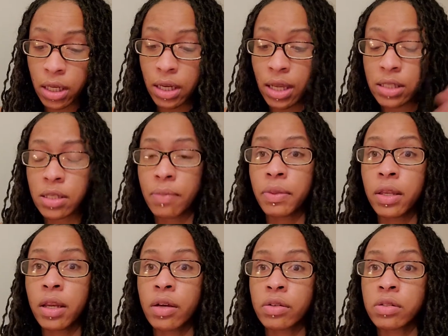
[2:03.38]
that
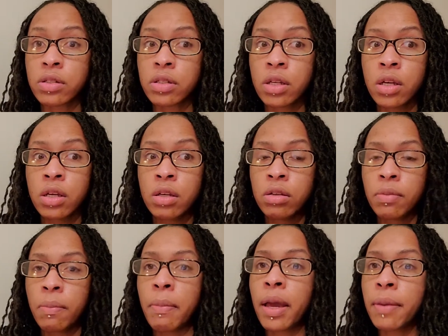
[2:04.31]
something else
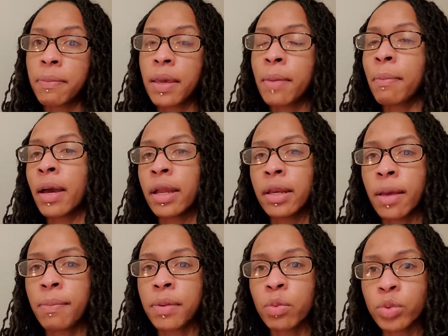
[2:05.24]
it might
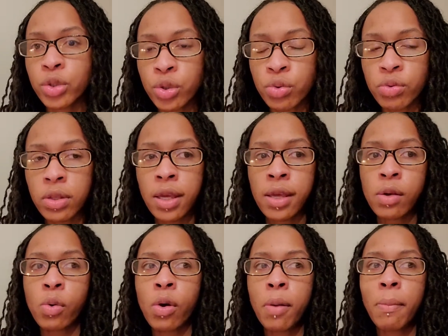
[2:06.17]
not be what you think,
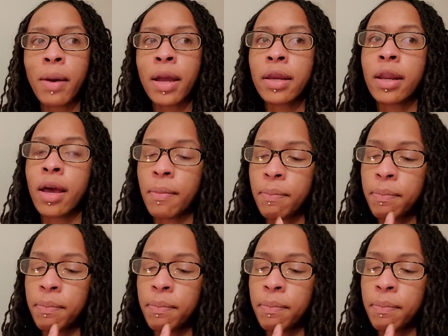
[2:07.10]
or it might not